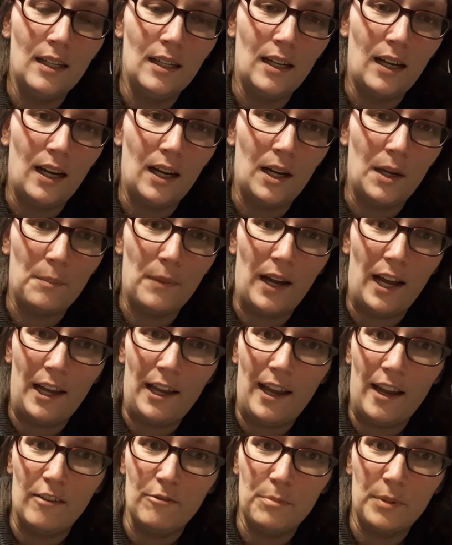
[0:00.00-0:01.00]
I
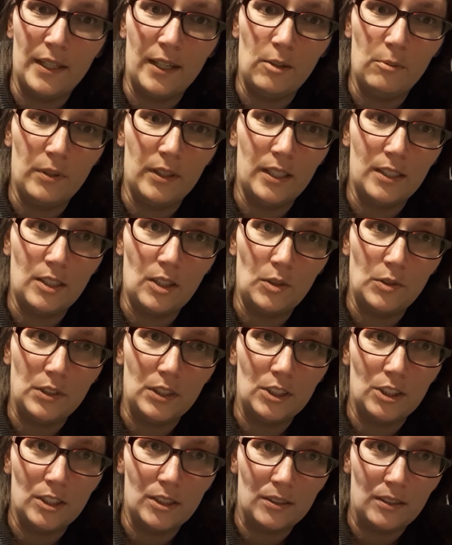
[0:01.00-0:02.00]
have played with the
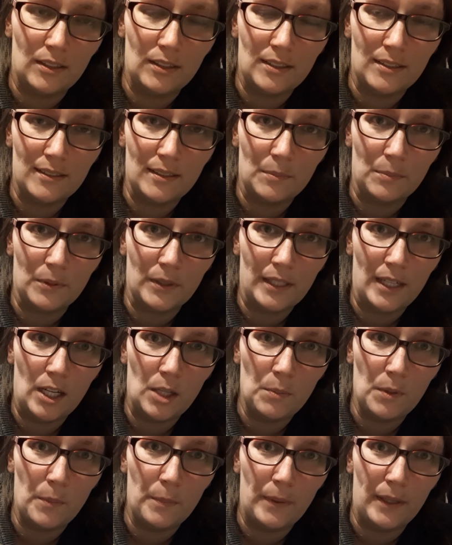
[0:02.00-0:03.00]
dosages on the slippery
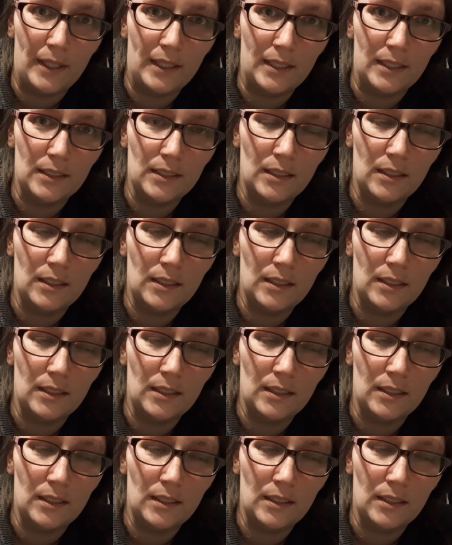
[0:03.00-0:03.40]
elm a bit.